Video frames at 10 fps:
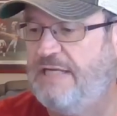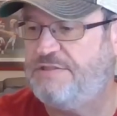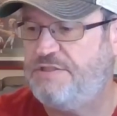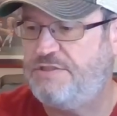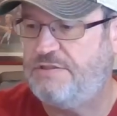
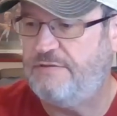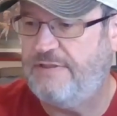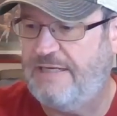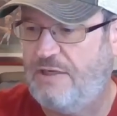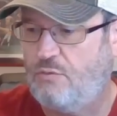passage
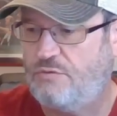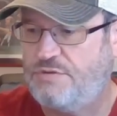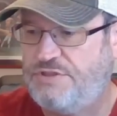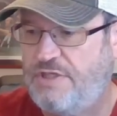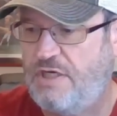that I
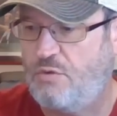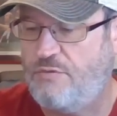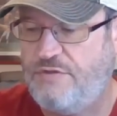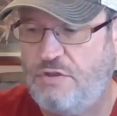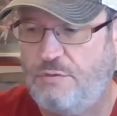will share
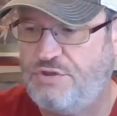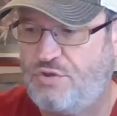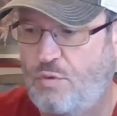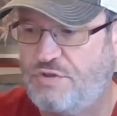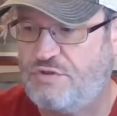with you. It's
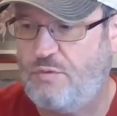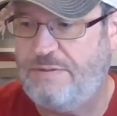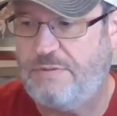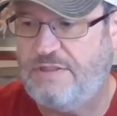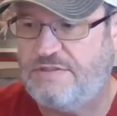short and
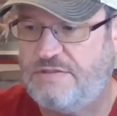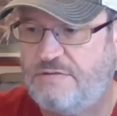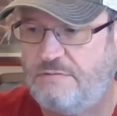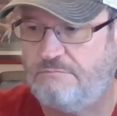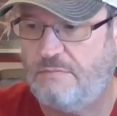sweet, but
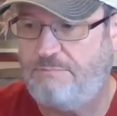it's